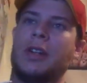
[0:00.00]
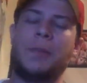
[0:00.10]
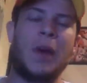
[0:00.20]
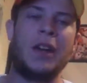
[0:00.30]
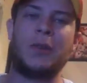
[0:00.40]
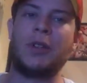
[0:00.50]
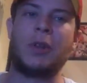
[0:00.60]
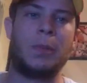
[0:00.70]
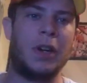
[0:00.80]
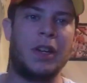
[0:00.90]
The Patriots
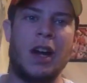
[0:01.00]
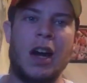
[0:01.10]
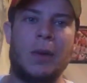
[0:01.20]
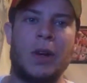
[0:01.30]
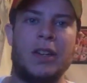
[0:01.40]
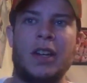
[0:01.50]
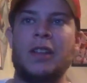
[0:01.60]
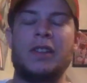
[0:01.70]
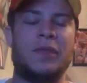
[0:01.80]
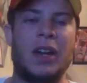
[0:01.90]
are playing hot right now.
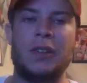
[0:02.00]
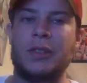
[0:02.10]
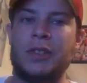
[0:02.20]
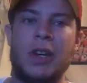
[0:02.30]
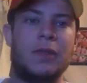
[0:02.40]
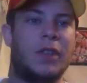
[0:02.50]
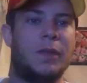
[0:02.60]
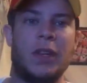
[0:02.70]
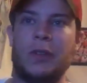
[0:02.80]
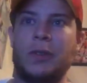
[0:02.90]
They found themselves. They
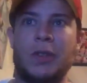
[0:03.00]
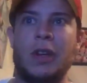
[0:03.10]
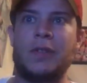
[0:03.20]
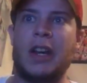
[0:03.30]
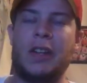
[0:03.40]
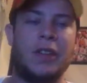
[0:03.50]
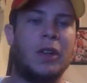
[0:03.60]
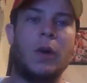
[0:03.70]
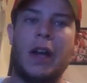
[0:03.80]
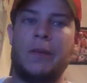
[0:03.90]
figured themselves out.
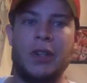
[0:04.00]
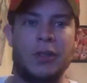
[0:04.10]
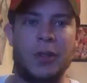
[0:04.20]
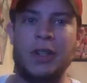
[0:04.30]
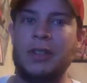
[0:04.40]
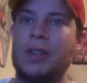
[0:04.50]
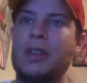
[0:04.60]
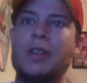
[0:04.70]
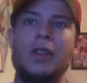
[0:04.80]
They don't have injuries.